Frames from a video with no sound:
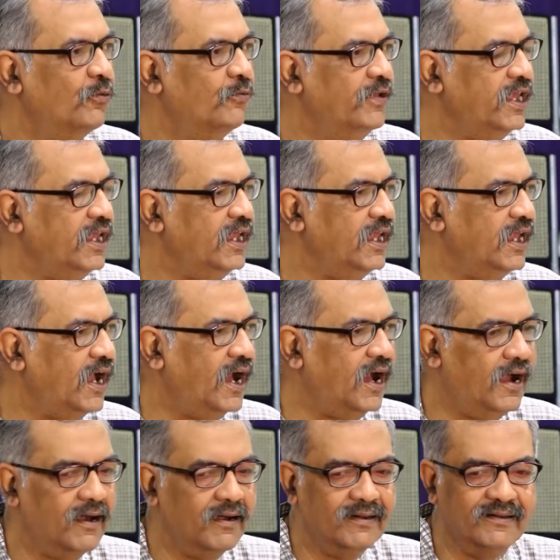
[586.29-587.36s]
We
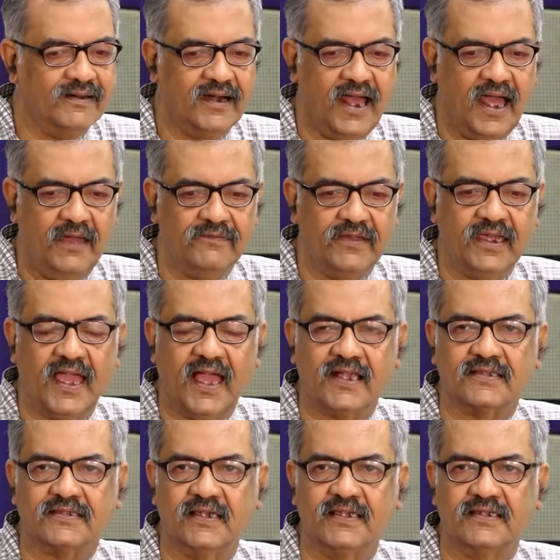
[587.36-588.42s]
are having
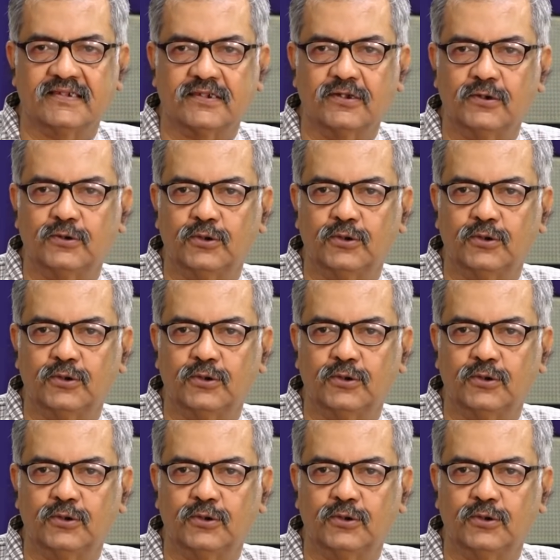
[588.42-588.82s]
access